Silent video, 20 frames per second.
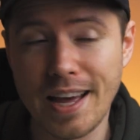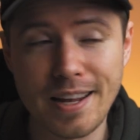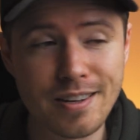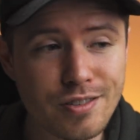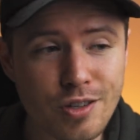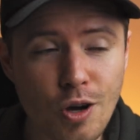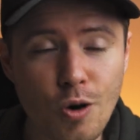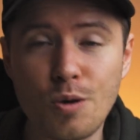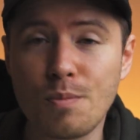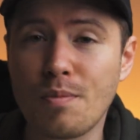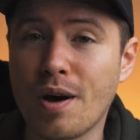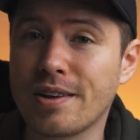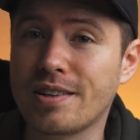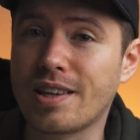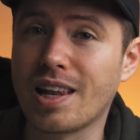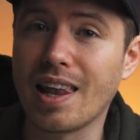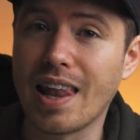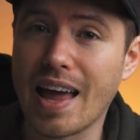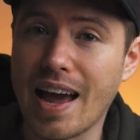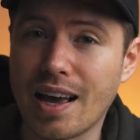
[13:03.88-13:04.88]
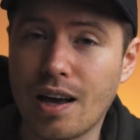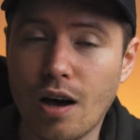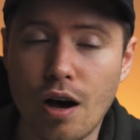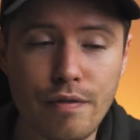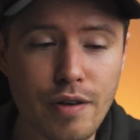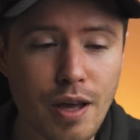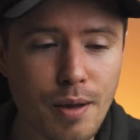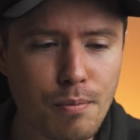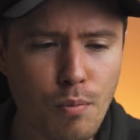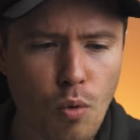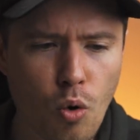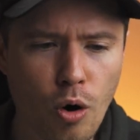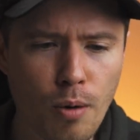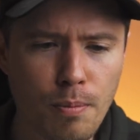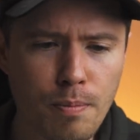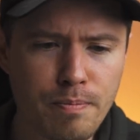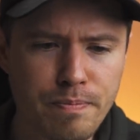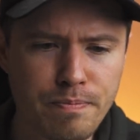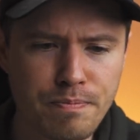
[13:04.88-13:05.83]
and don't mind the lack of a more